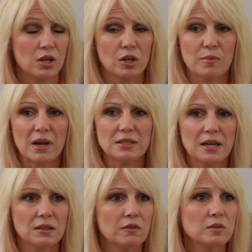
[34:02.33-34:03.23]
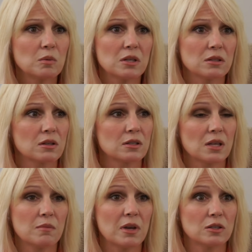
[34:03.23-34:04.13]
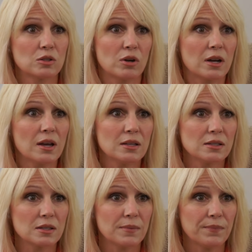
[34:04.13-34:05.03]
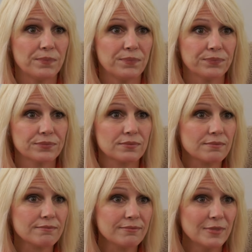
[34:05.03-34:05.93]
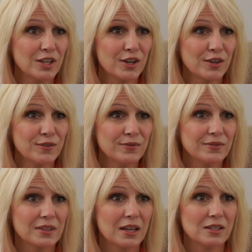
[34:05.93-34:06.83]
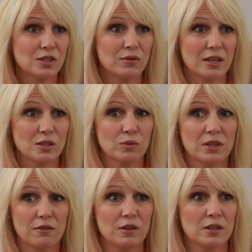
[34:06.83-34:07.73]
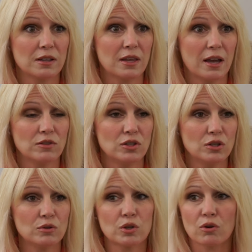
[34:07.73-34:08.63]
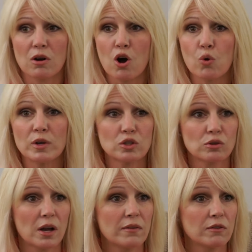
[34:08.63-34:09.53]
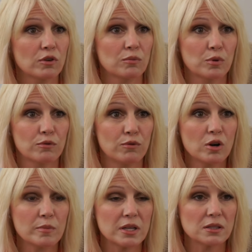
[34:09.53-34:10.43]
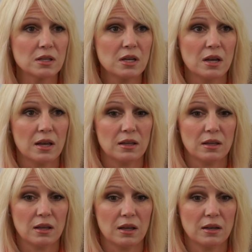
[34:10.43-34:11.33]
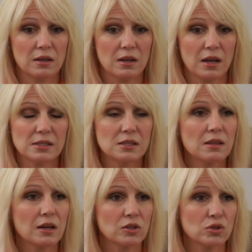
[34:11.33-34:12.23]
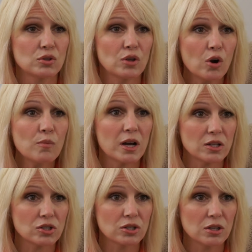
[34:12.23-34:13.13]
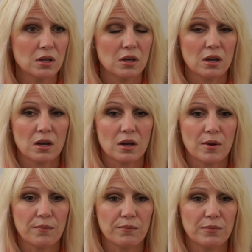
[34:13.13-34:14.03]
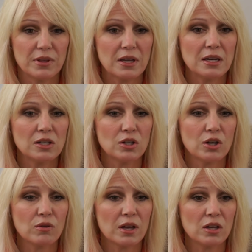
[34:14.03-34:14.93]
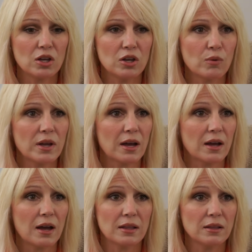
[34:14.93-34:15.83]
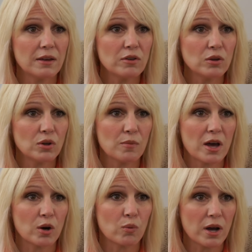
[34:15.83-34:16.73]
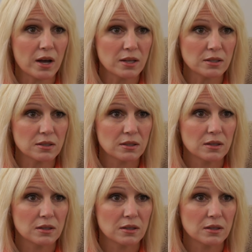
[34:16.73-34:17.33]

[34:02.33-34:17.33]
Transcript: you know, my dad loves me as long as I make straight A's, you know? And so that's what they feel like they have to do. So they're always striving for performance. And I see that so much. But they need to know that, you know what, I love you no matter what,